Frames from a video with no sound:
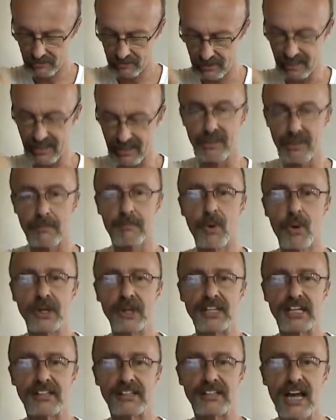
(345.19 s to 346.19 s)
Say they're
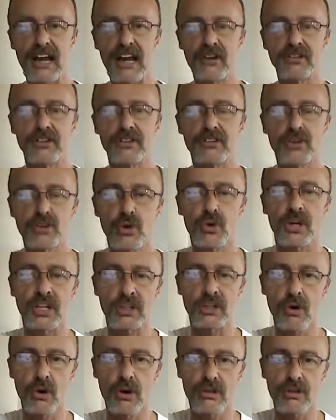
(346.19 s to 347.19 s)
pointing down and
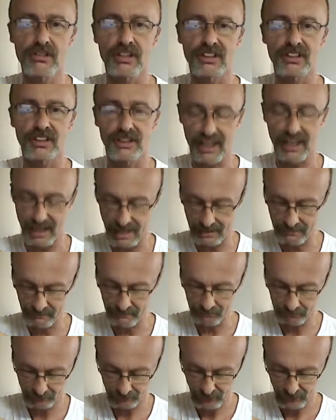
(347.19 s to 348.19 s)
showing north at the
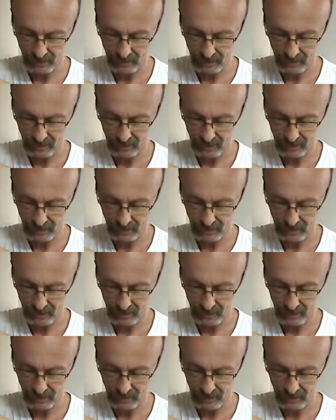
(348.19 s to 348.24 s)
time.